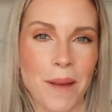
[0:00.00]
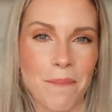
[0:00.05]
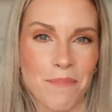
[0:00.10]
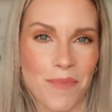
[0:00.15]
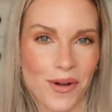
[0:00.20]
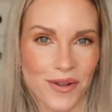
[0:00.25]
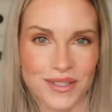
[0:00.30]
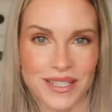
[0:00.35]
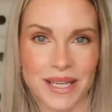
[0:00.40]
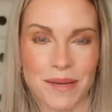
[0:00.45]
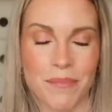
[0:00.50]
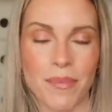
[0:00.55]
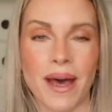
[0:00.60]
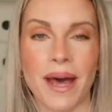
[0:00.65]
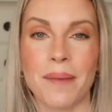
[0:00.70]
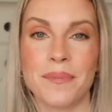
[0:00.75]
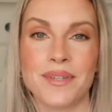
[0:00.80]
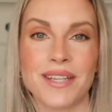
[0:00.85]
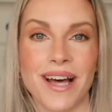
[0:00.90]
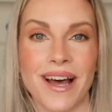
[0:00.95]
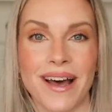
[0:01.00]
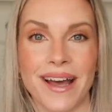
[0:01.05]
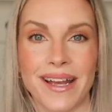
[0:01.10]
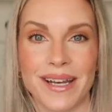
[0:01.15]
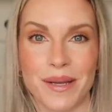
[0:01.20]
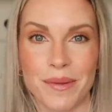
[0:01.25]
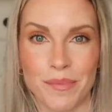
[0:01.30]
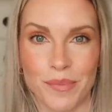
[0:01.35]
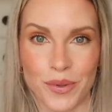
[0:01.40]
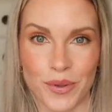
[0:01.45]
Multi Peptide
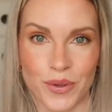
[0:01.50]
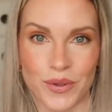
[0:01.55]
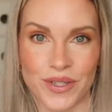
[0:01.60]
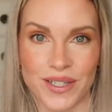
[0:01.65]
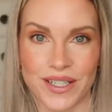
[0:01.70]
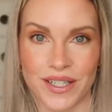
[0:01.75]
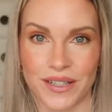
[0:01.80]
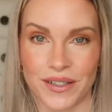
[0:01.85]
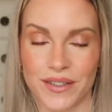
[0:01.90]
Booster.